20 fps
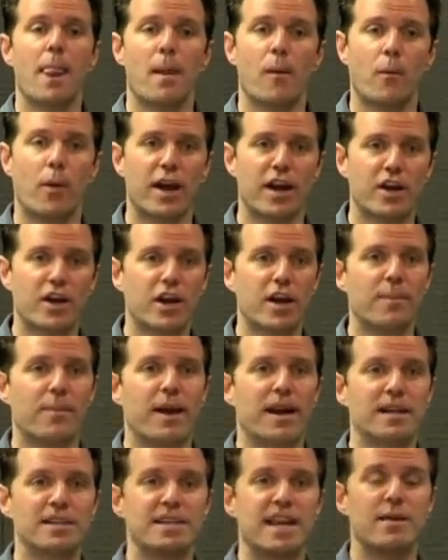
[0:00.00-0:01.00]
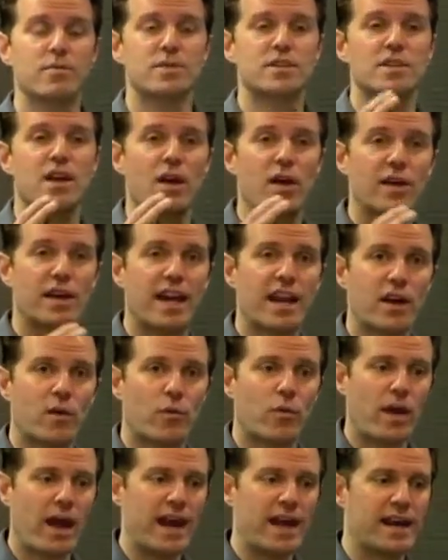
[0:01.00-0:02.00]
What it could have been is he was
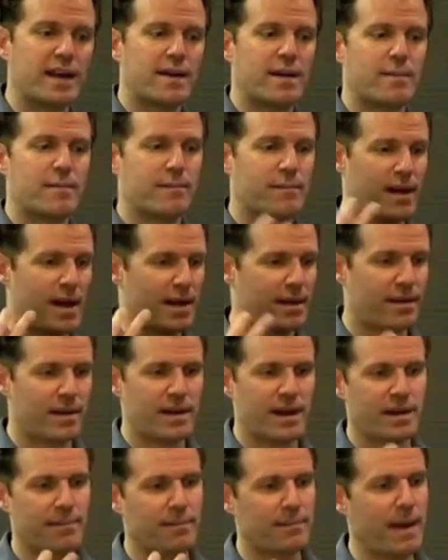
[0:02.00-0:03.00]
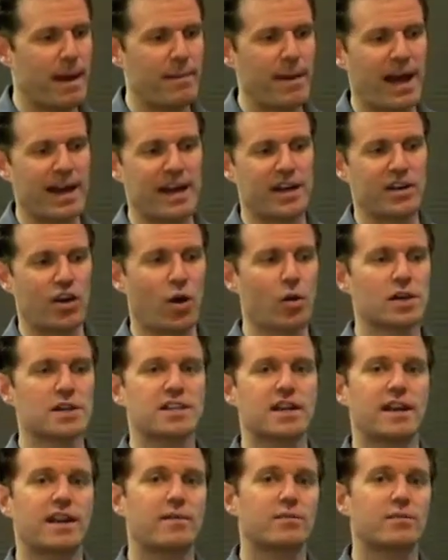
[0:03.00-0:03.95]
getting rated, and, and it, maybe I didn't notice it.